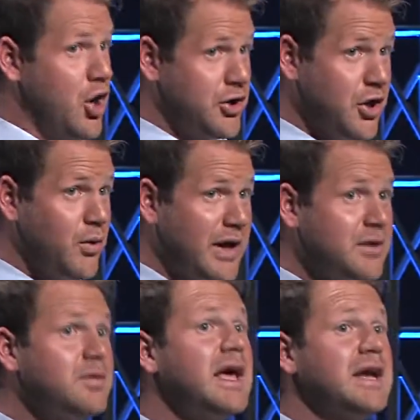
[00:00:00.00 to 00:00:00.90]
cardio
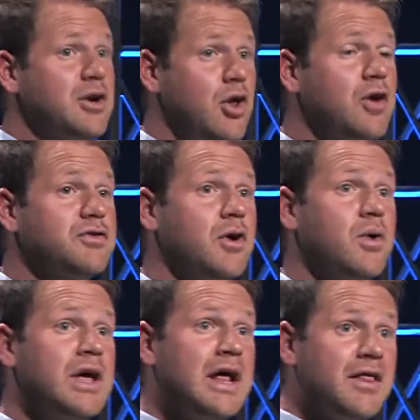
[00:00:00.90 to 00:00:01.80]
in, and it'll
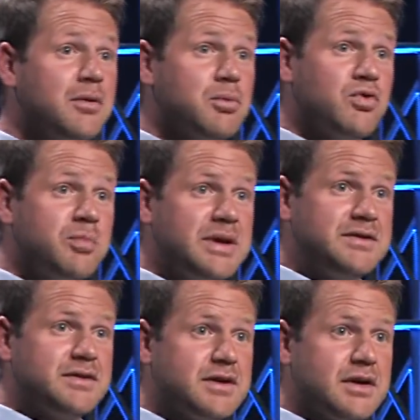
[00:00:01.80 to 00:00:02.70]
also, the
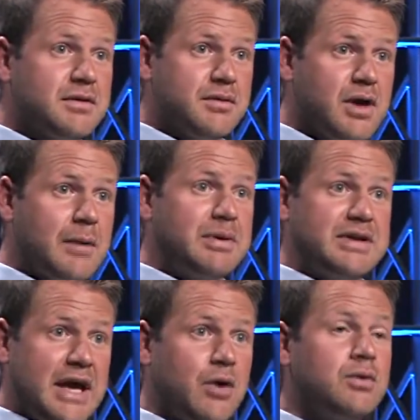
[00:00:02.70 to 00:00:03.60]
movement up
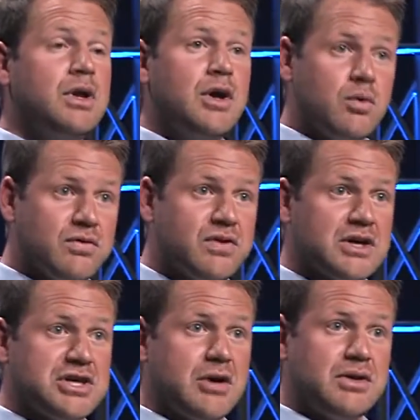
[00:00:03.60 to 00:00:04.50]
and down will
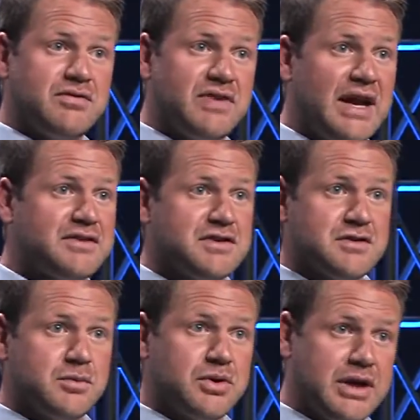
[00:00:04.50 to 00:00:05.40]
flush out lymphatic
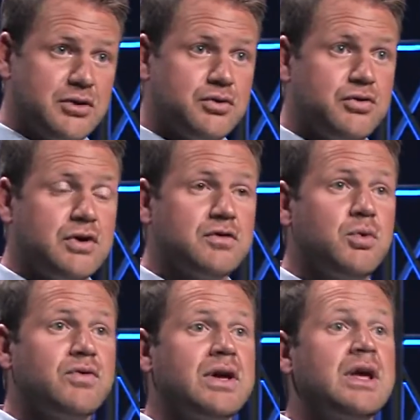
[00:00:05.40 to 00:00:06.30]
system. It'll get
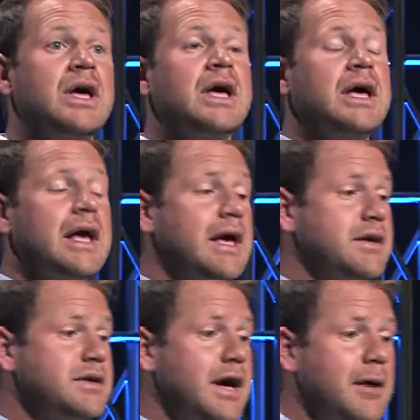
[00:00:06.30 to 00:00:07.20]
nutrients moving,
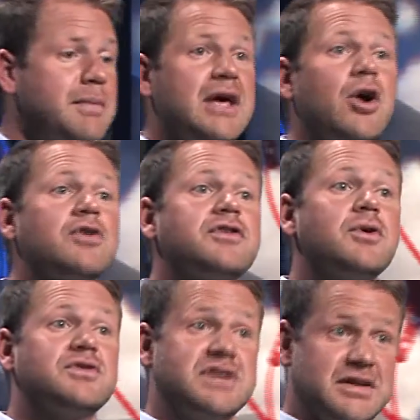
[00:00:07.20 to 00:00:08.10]
and it
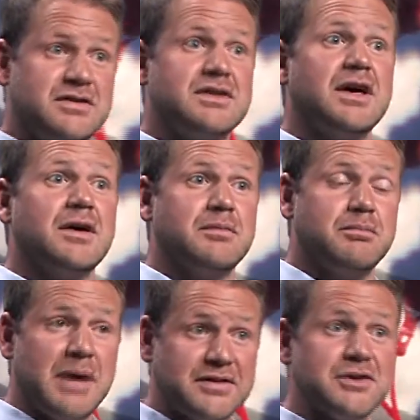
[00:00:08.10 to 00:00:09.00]
also sends the
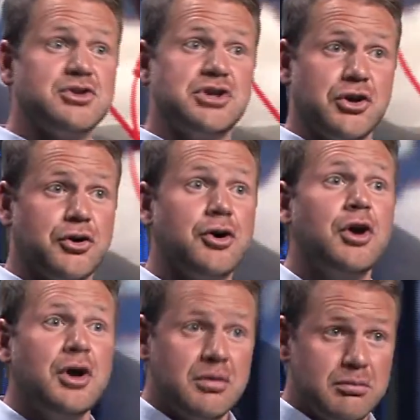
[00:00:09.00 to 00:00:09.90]
message to your
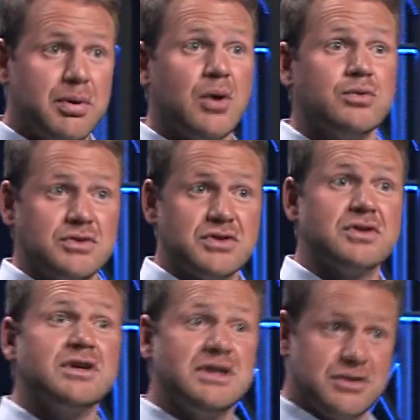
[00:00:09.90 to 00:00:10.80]

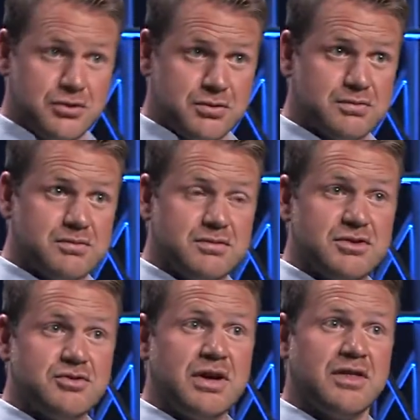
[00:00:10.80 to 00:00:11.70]
bones to
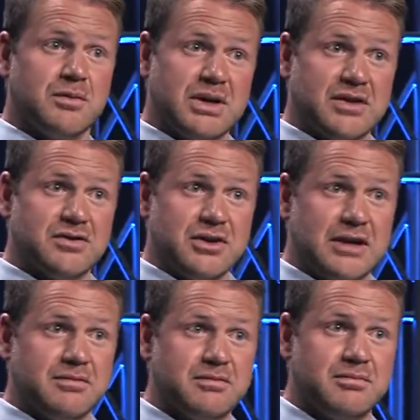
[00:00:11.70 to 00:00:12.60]
strengthen because they're
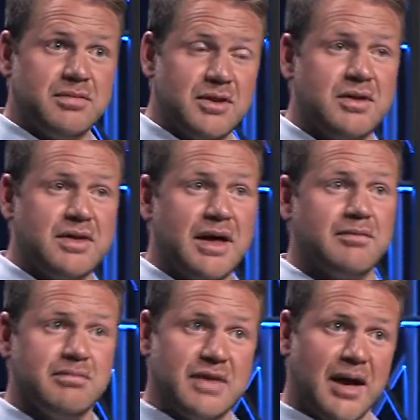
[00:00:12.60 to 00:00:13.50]
getting
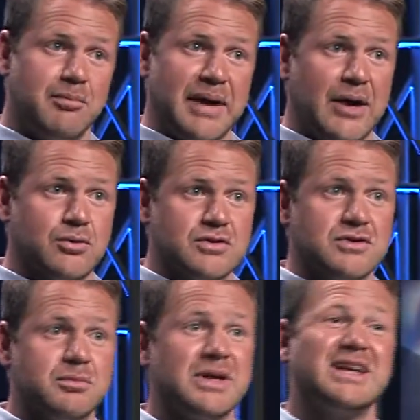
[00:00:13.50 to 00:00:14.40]
that
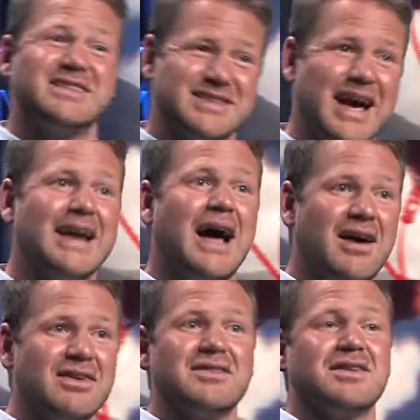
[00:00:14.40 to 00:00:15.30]
bounce. But it's not
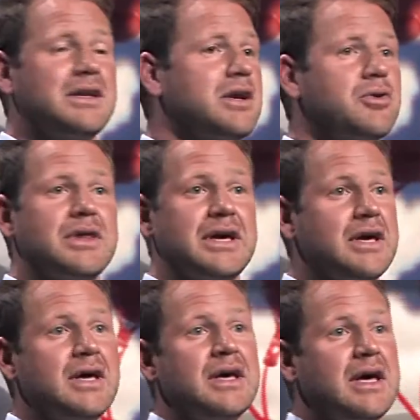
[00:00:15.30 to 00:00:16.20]
obviously
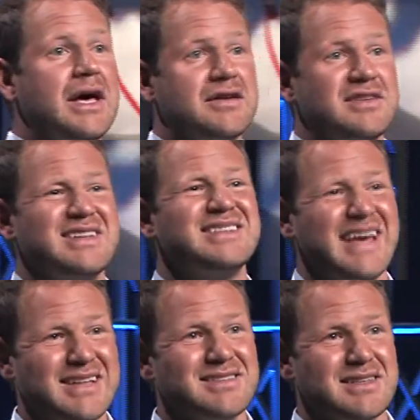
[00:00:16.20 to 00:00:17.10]
nearly as
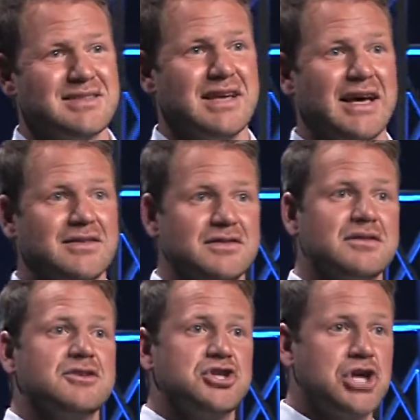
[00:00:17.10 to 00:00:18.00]
intense
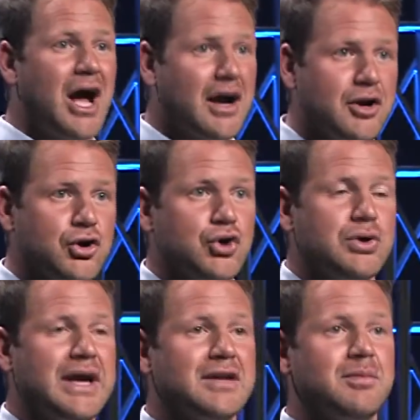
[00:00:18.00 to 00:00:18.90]
as shock
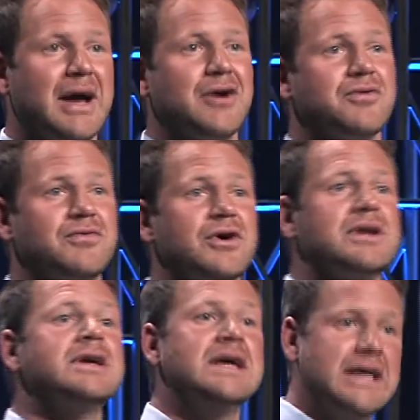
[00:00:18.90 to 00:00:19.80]
created by your
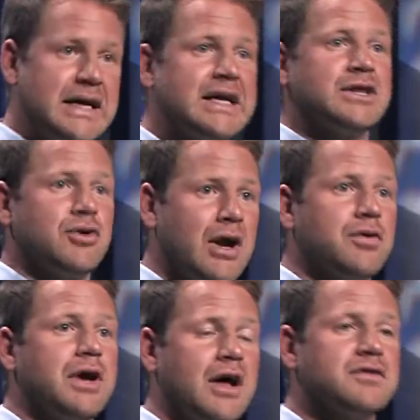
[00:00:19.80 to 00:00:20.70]
foot hitting the
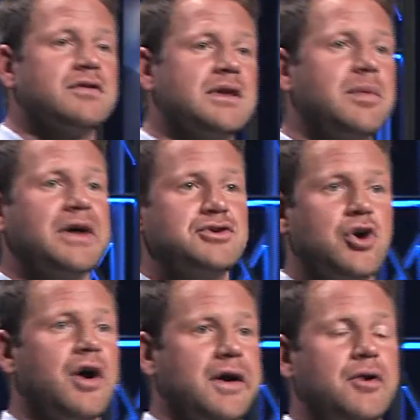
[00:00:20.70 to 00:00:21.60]
ground constantly by
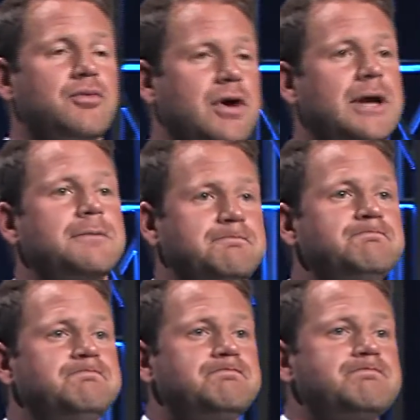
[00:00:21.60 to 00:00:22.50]
jogging or running.
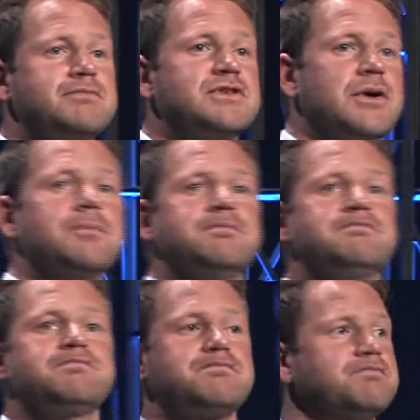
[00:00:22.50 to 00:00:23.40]
So,
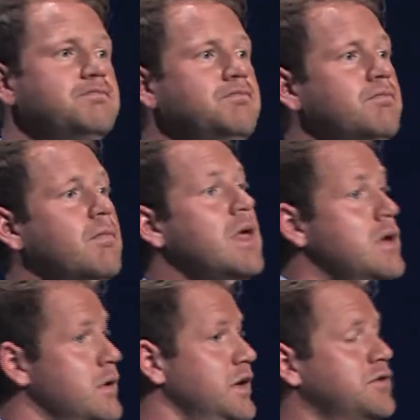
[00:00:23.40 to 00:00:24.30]

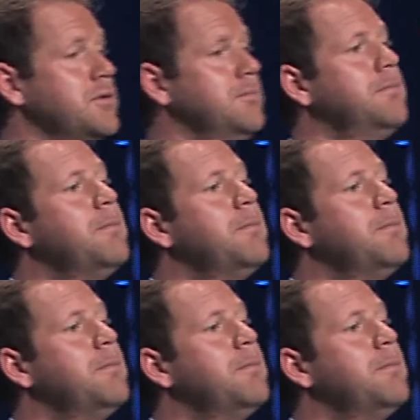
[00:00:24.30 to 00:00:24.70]
yes, sir.